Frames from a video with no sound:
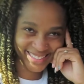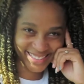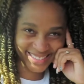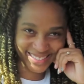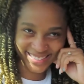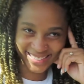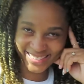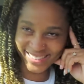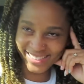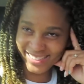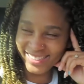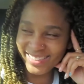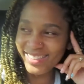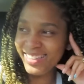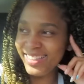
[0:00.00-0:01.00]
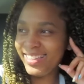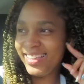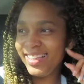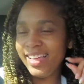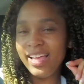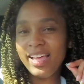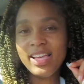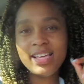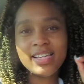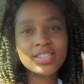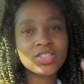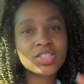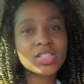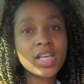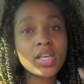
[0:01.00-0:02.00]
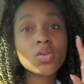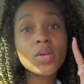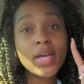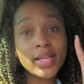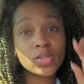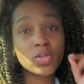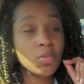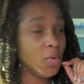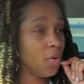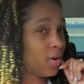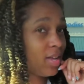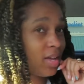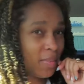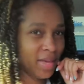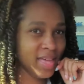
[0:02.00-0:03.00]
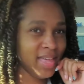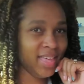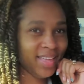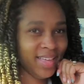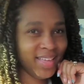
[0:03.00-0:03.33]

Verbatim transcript: said she ain't got time. She said you got two more coming.